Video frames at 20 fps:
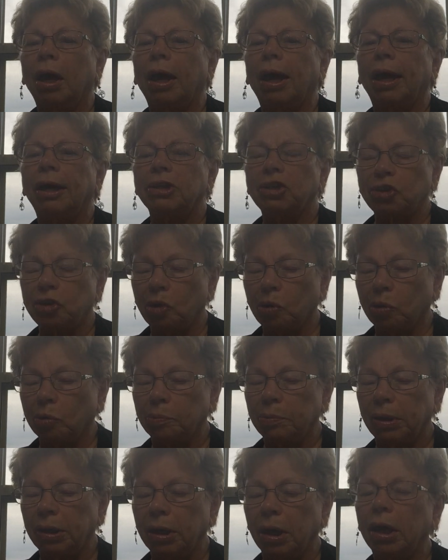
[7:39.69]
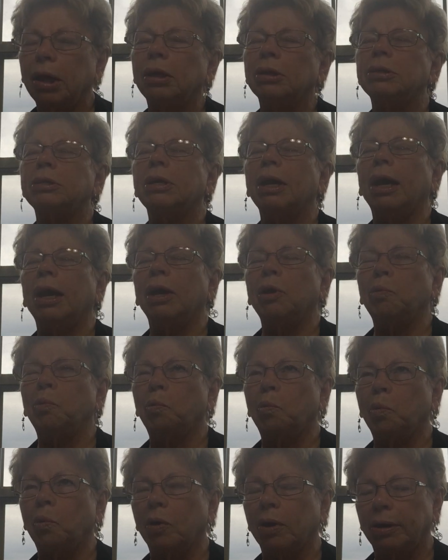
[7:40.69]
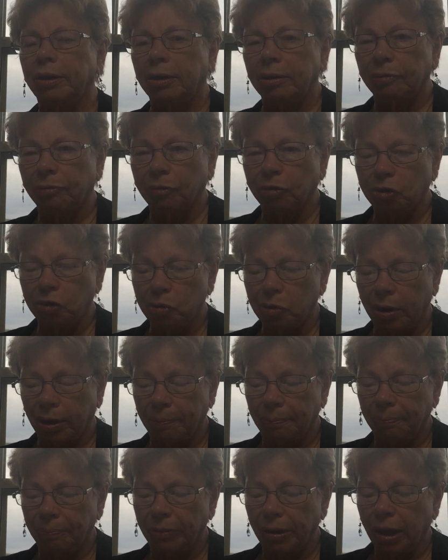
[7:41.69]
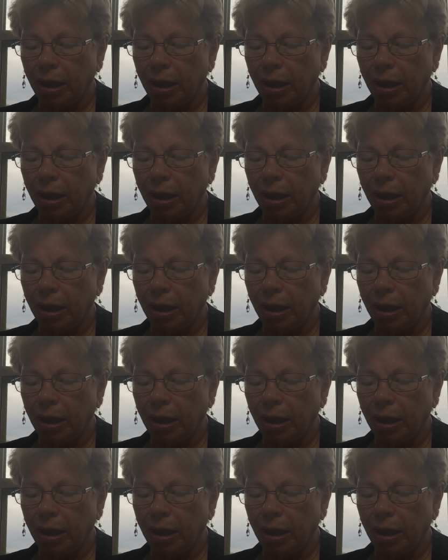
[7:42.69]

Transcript: has told me it's a wonderful trip.